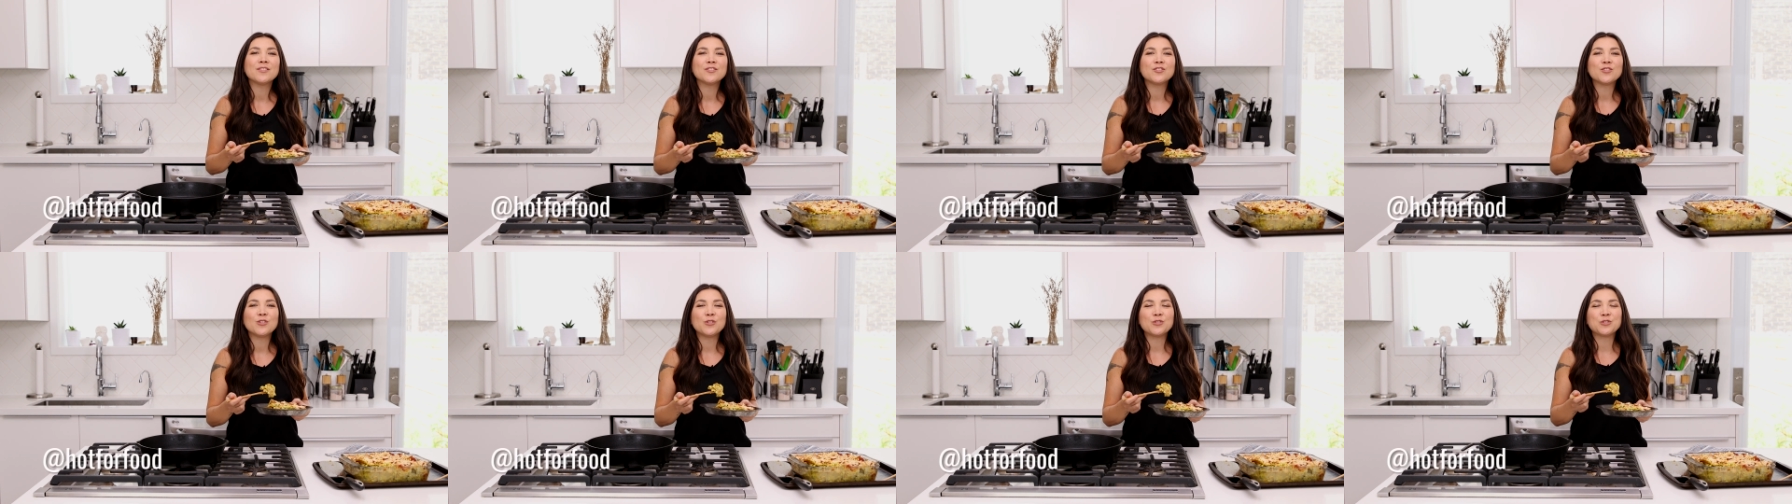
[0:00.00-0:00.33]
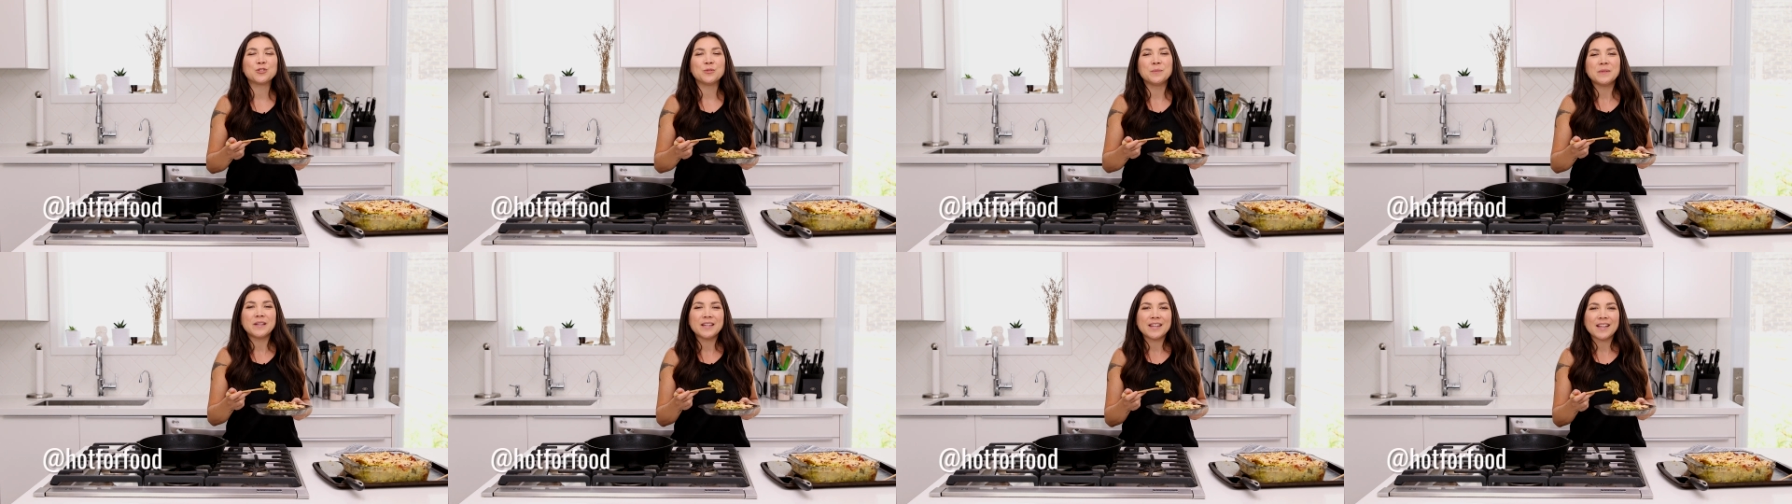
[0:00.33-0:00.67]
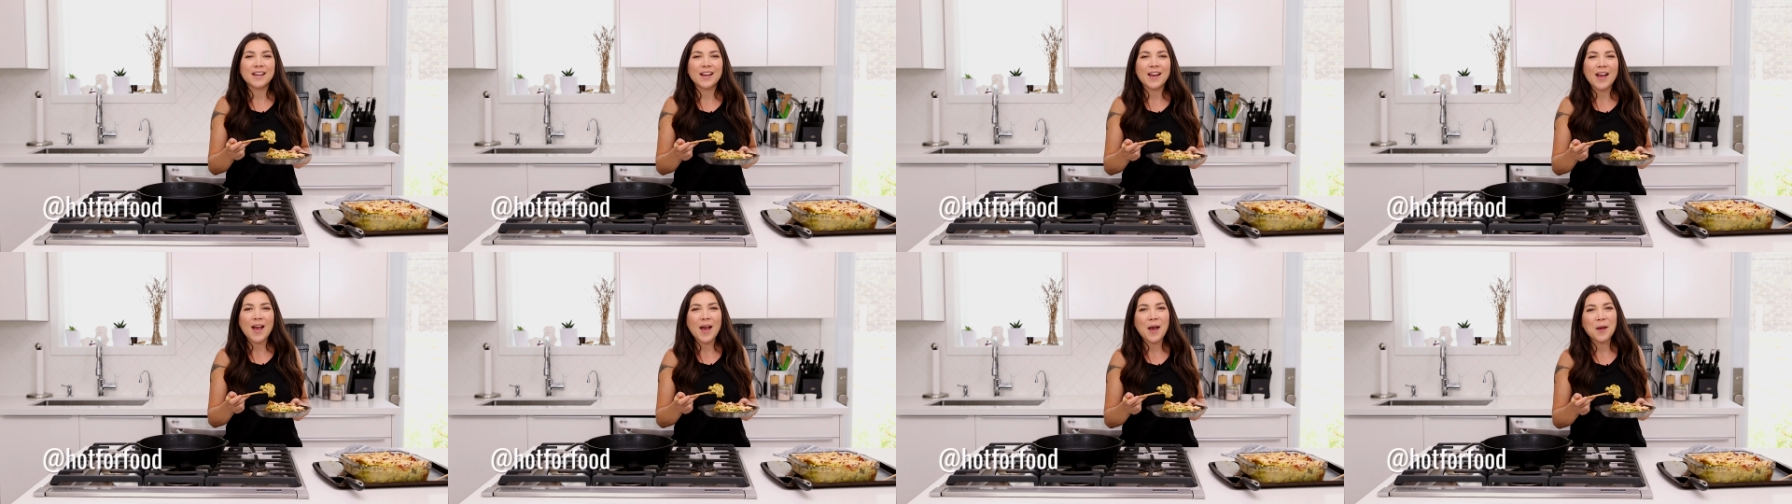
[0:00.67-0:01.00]
on social
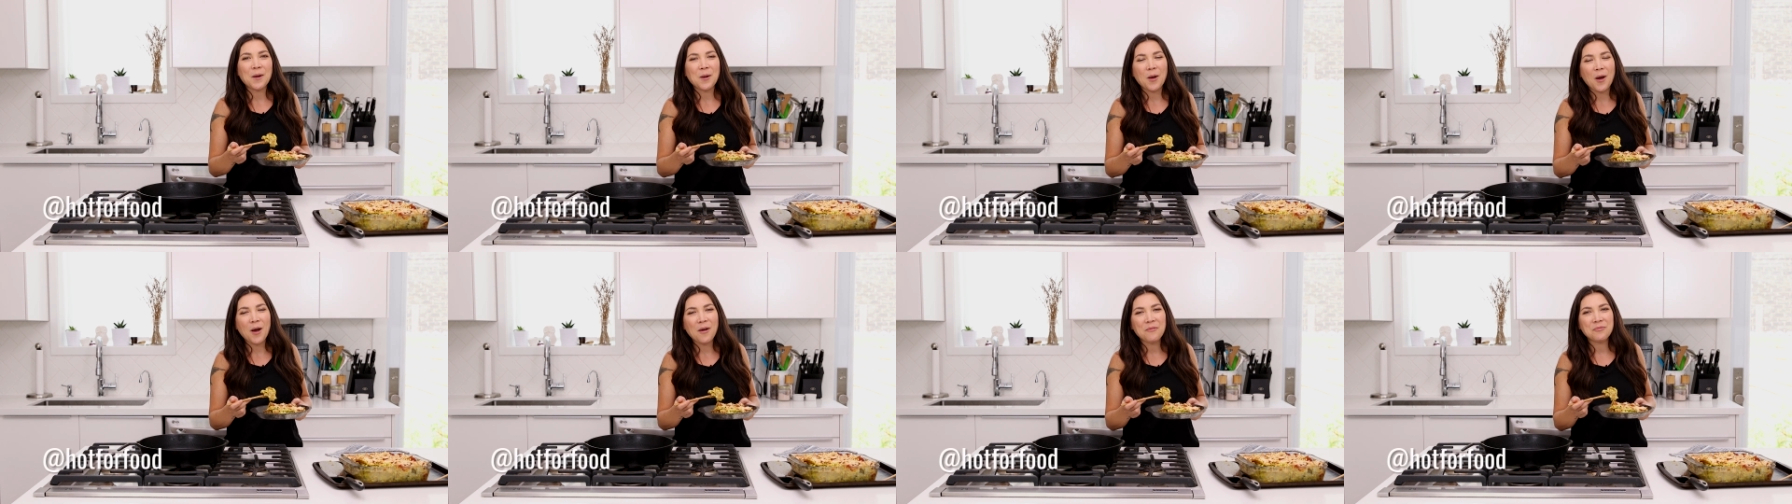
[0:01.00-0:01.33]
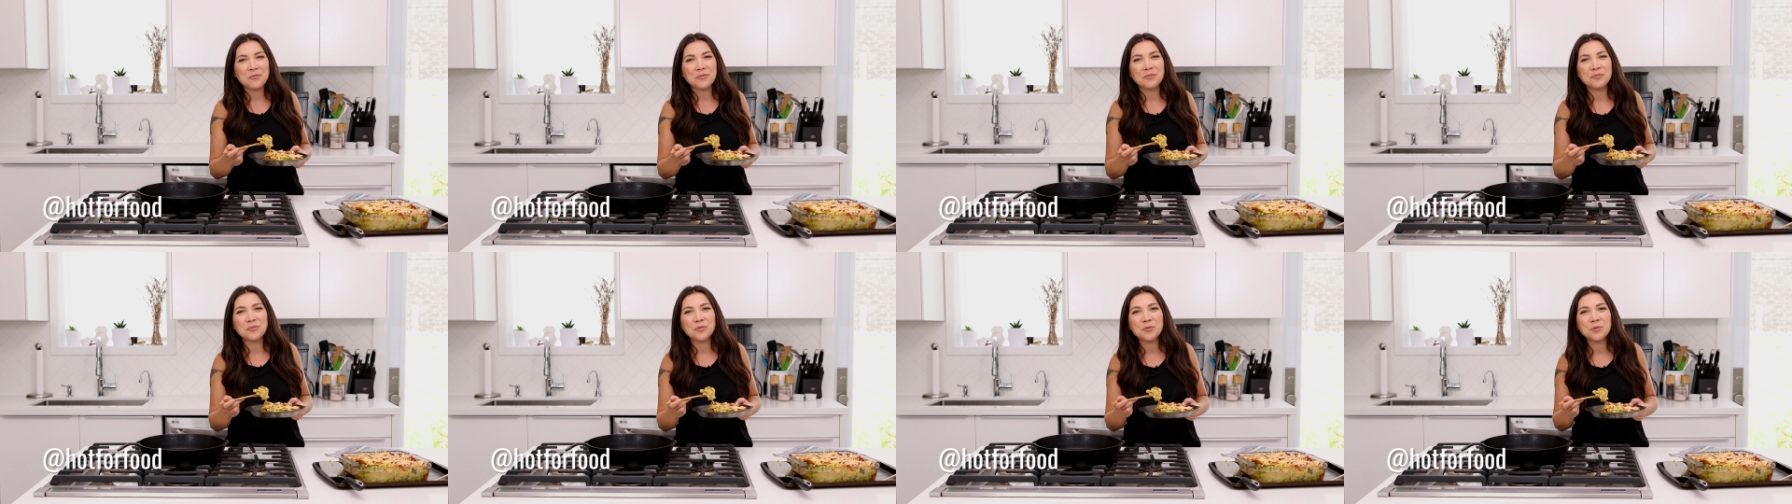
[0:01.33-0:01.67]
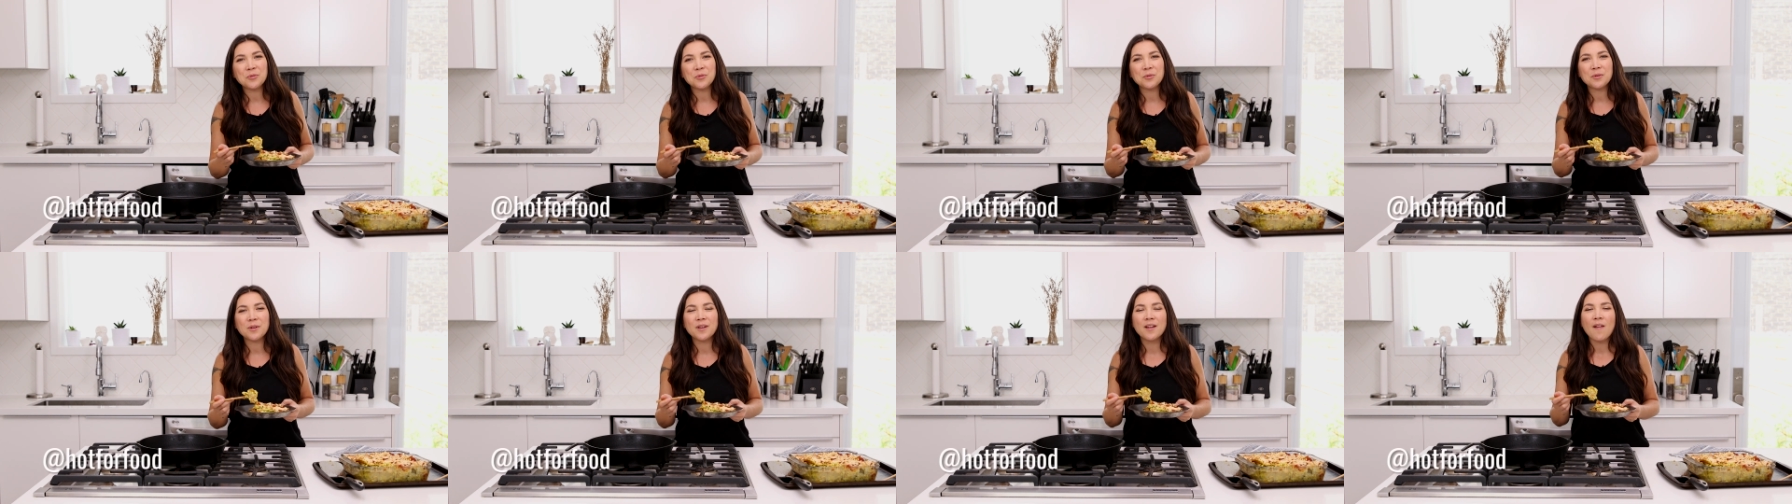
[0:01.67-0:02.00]
media, at Hot for
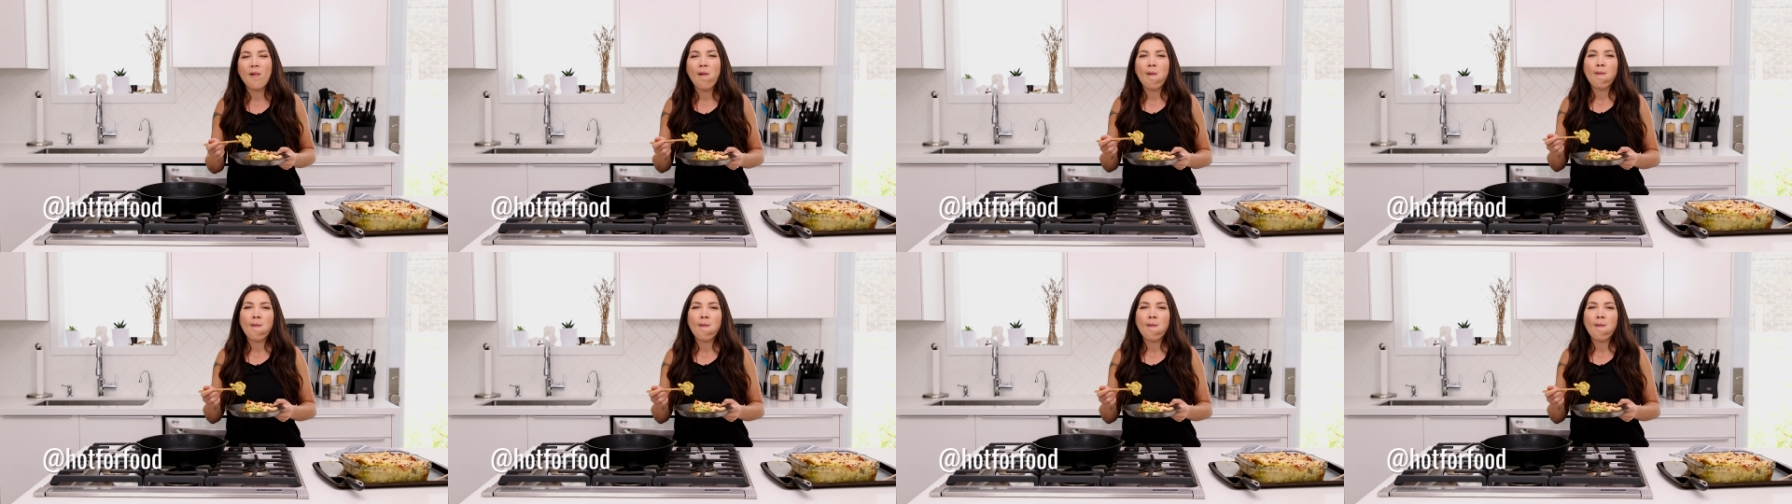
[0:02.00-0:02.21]
Food.